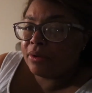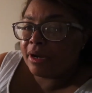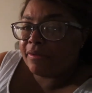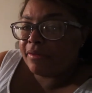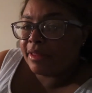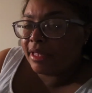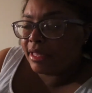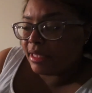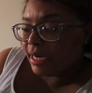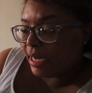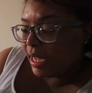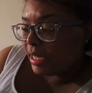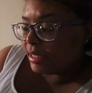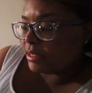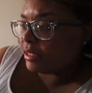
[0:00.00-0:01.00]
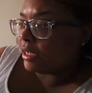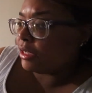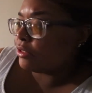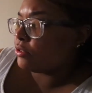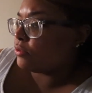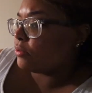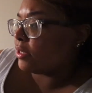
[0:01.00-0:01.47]
Everything that I got is
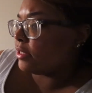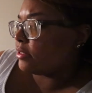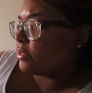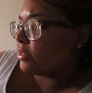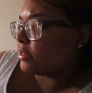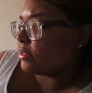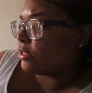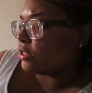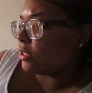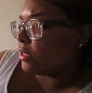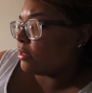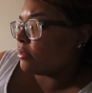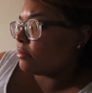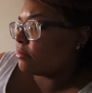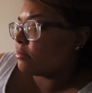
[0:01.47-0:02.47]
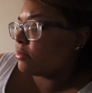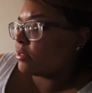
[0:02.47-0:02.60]
Cantu other than the gel.